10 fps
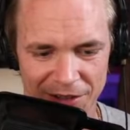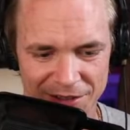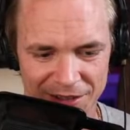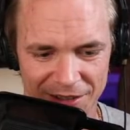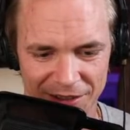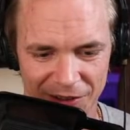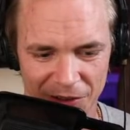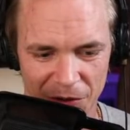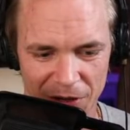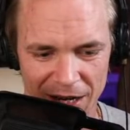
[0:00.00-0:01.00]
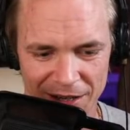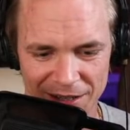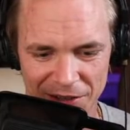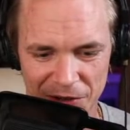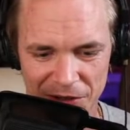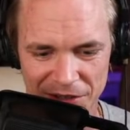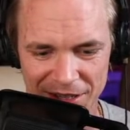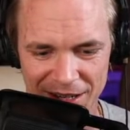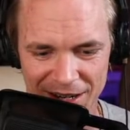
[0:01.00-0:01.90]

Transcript: Does it look okay that you can see